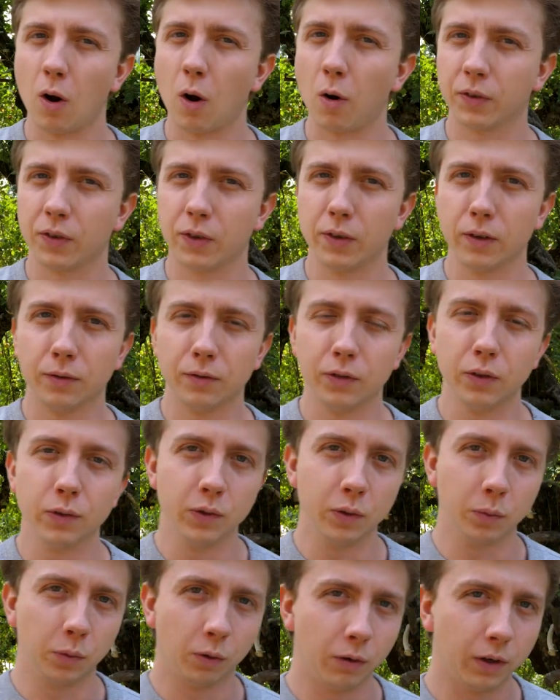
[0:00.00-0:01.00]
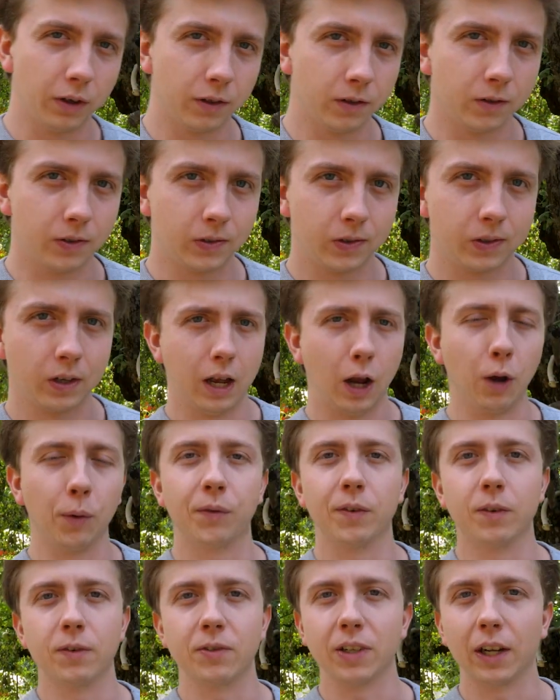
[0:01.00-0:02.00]
aren't enough YouTube creators out
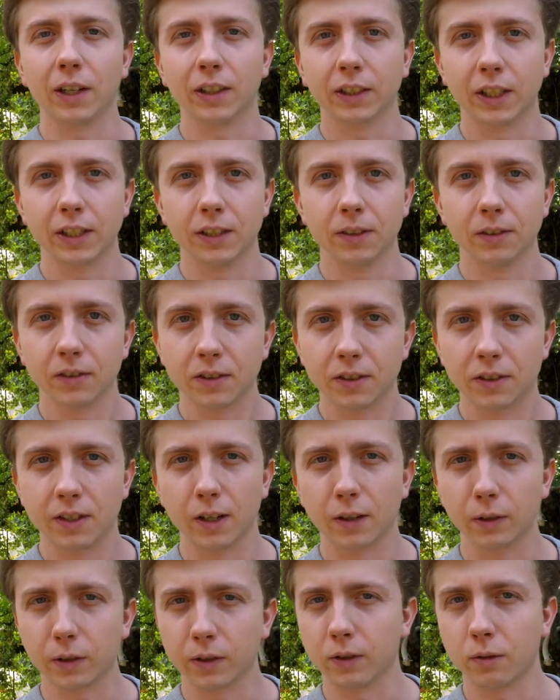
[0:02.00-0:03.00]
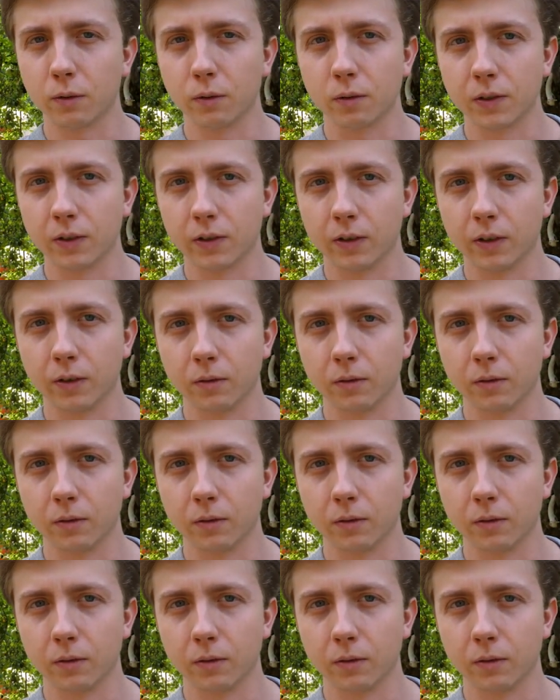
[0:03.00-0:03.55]
there dedicated to telling stories though.